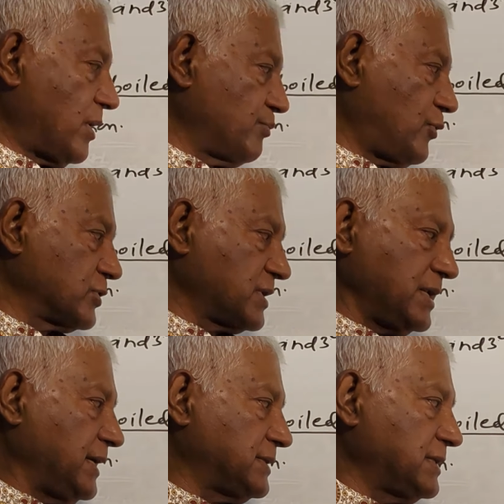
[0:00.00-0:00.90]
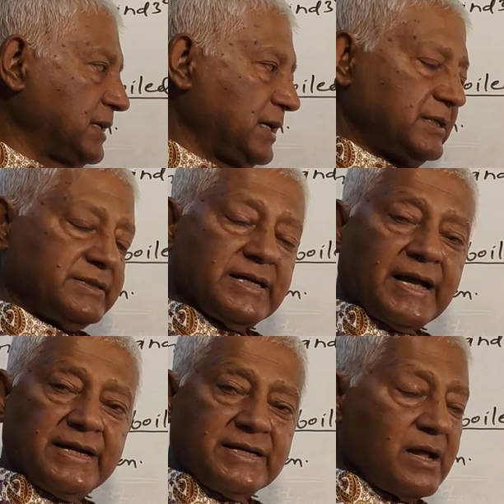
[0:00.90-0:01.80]
portion is
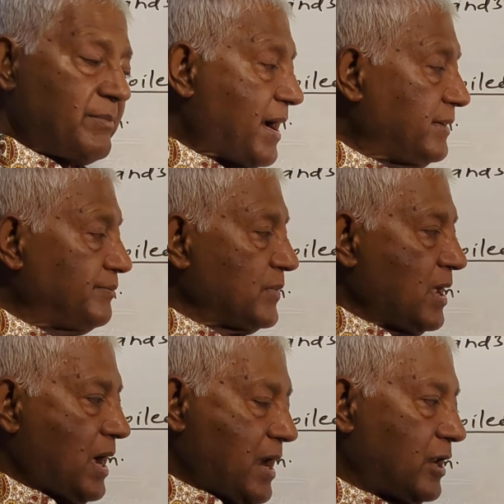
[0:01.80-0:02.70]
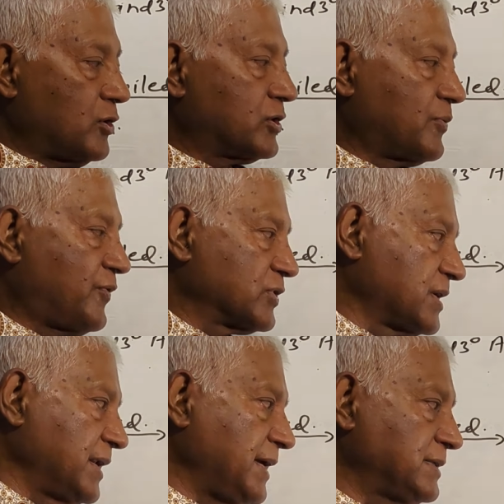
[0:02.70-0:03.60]
secondary amine and another
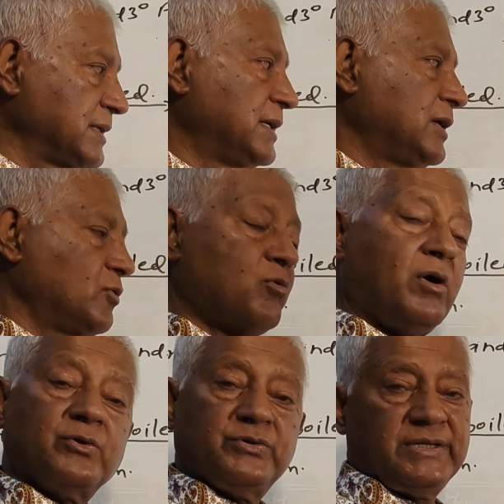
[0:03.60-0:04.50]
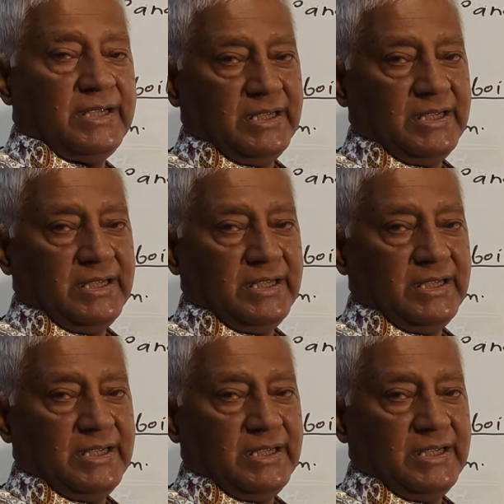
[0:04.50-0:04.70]
portion is what we see?